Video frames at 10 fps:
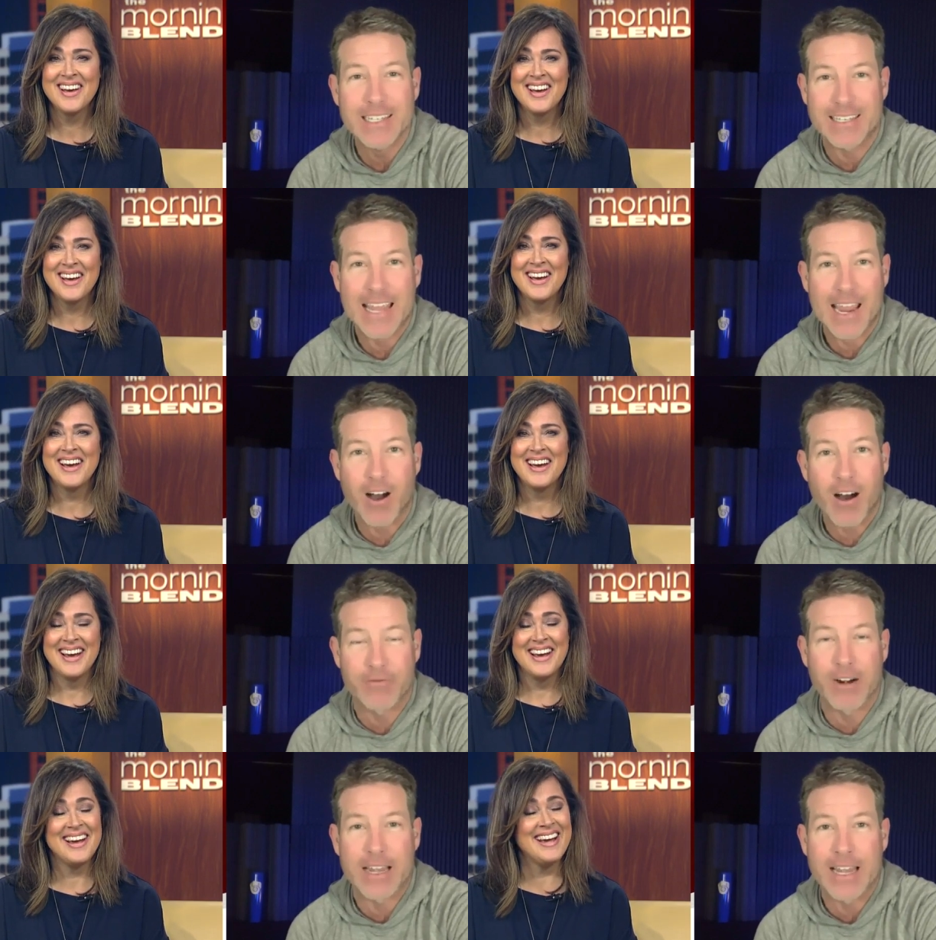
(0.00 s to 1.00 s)
Speaker 1: a day
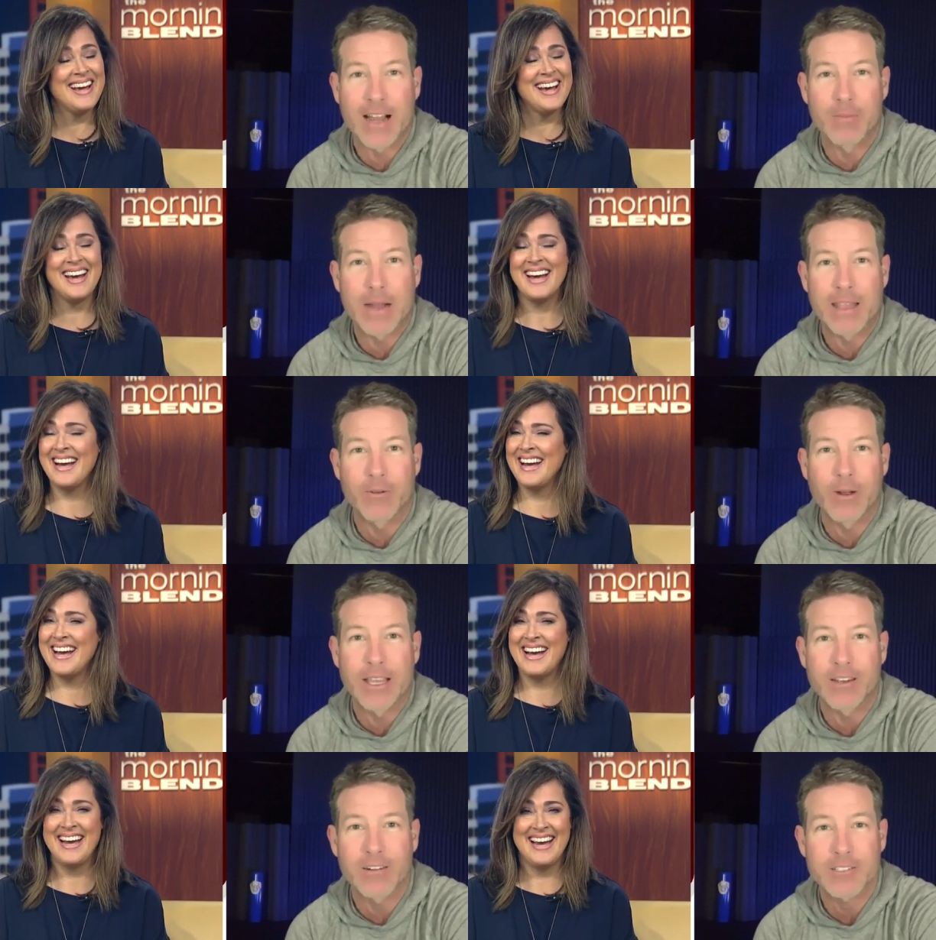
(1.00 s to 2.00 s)
off right now, by the
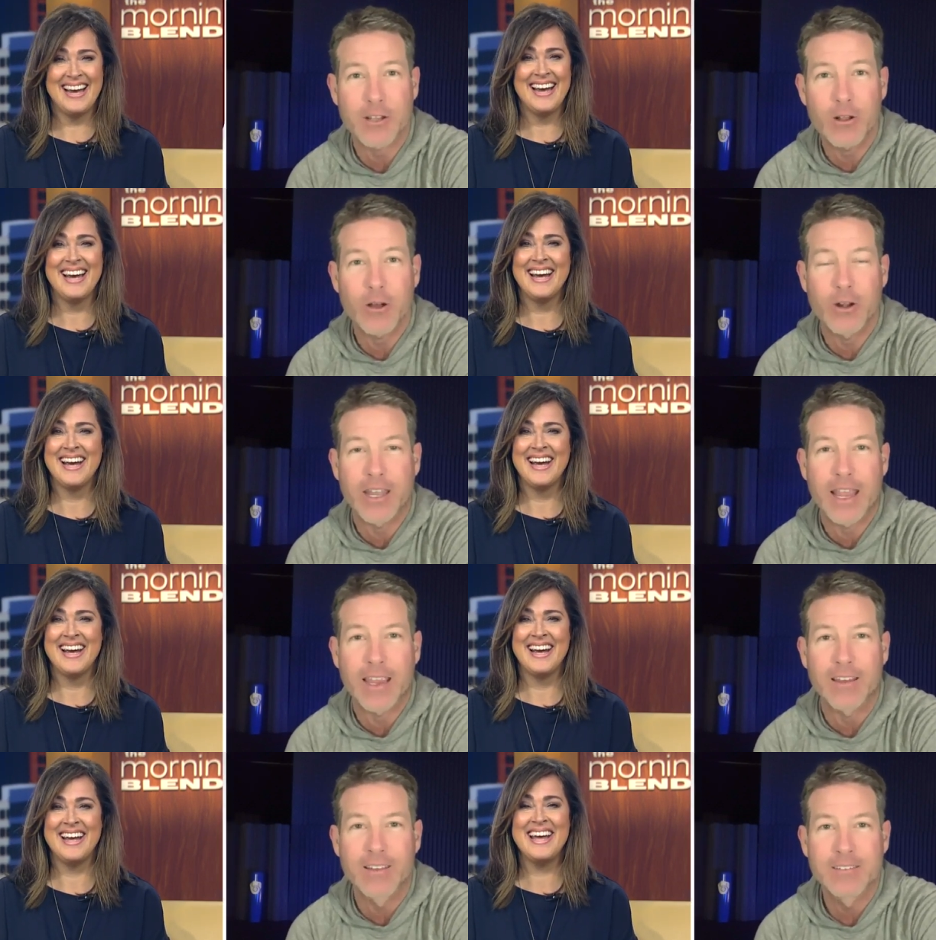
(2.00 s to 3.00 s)
way? You're solo today.
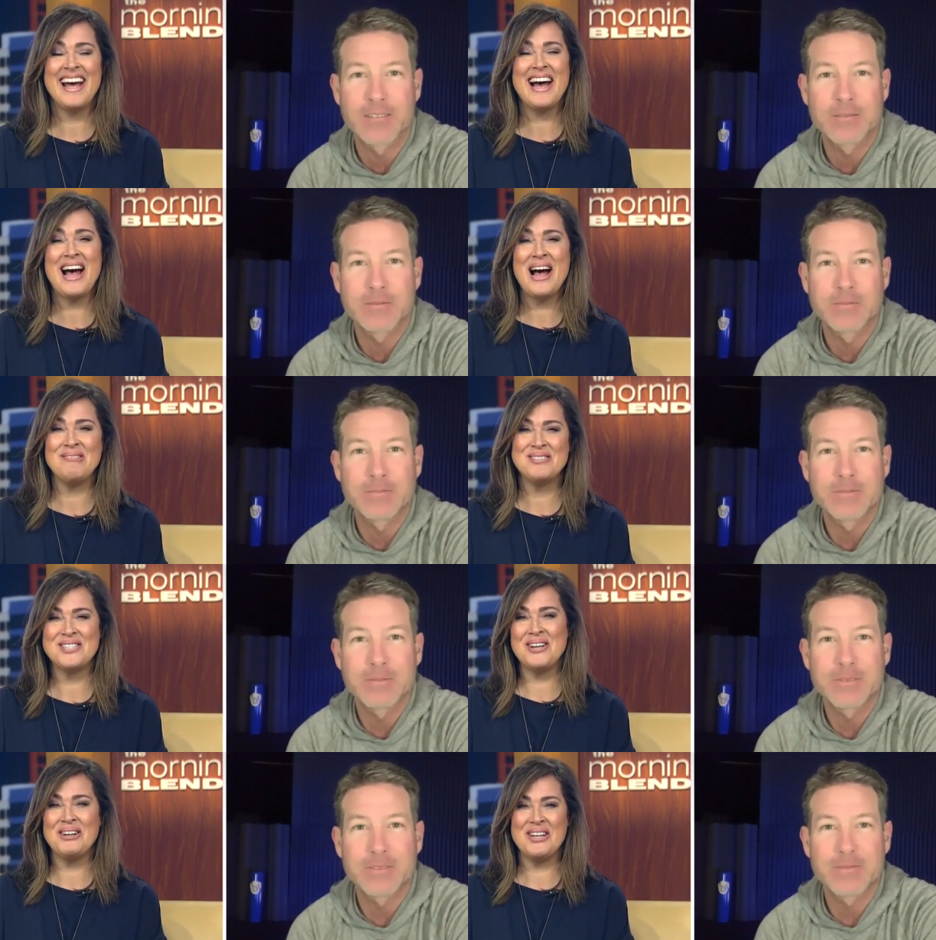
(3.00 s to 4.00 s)
Uh,
Speaker 2: yeah, I'm
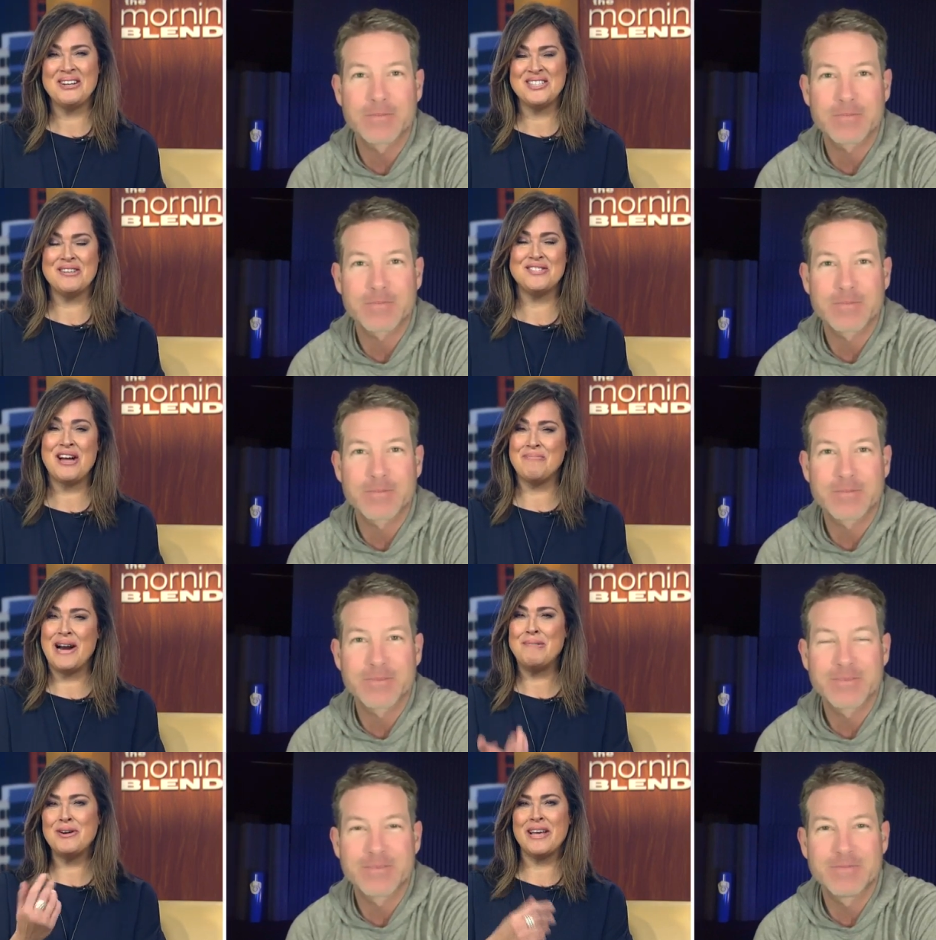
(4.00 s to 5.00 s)
solo, tips off.
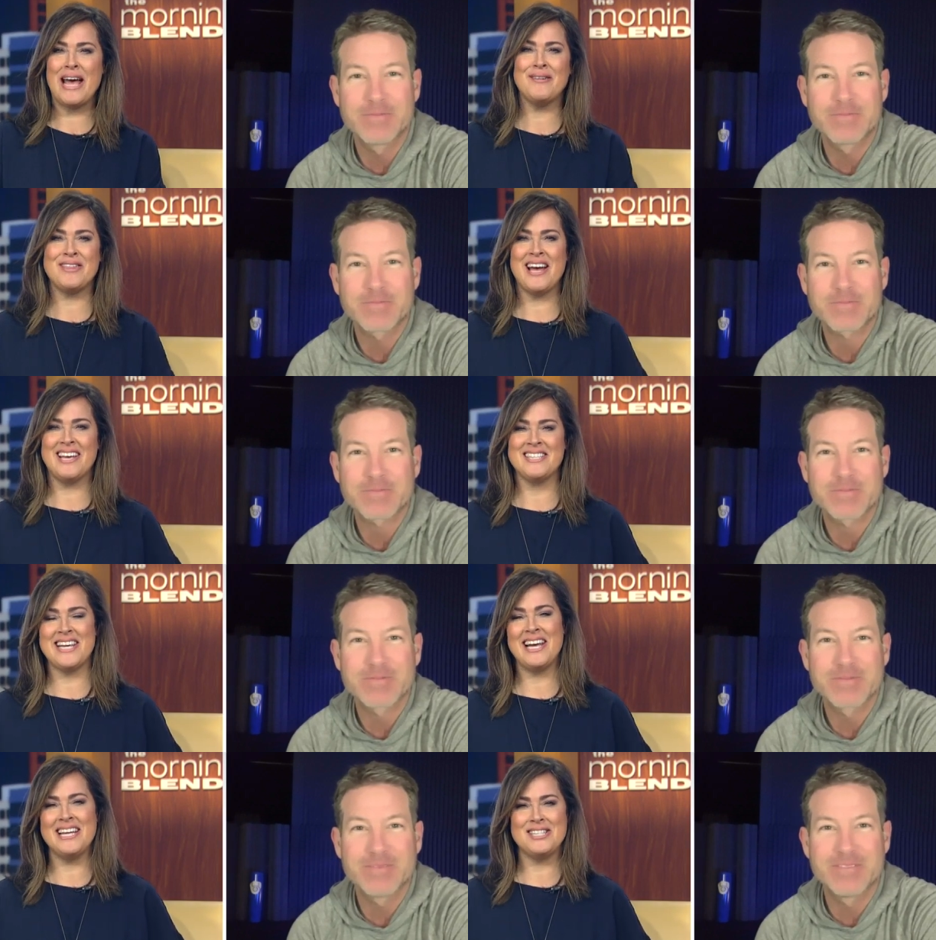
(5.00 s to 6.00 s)
But I'm okay with that
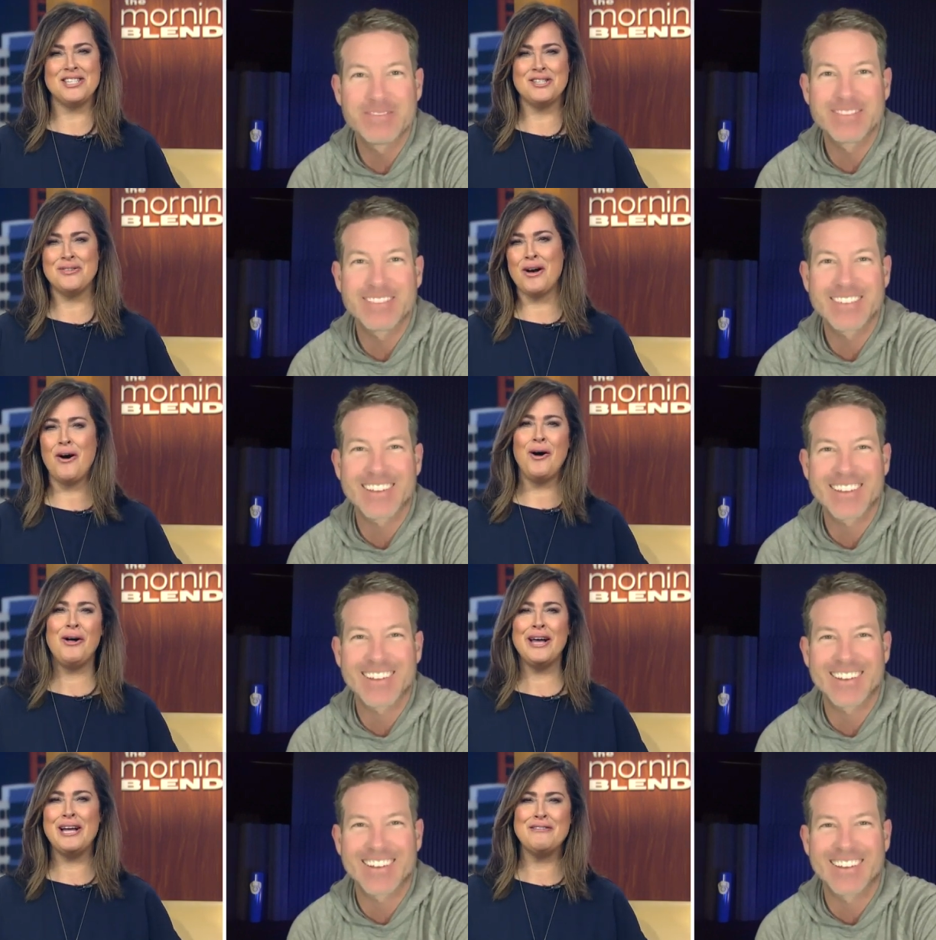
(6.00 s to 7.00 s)
because I get to do the
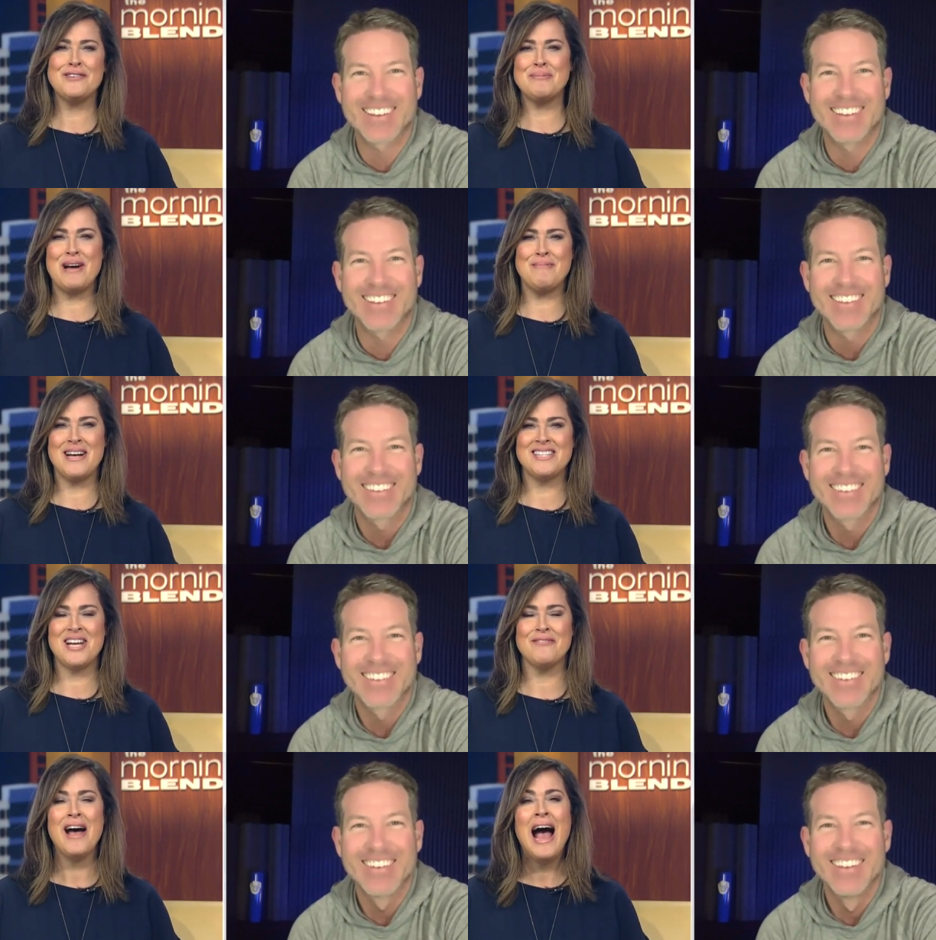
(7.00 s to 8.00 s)
whole interview by
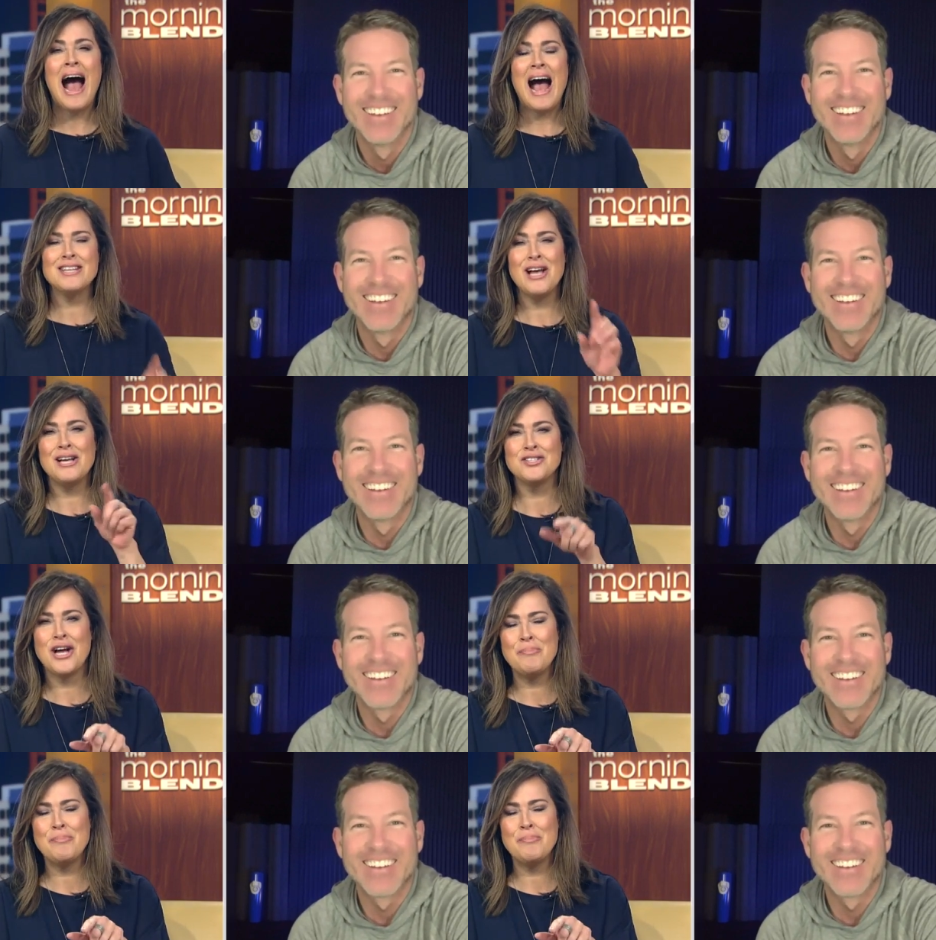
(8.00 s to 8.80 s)
myself. I, I, saw a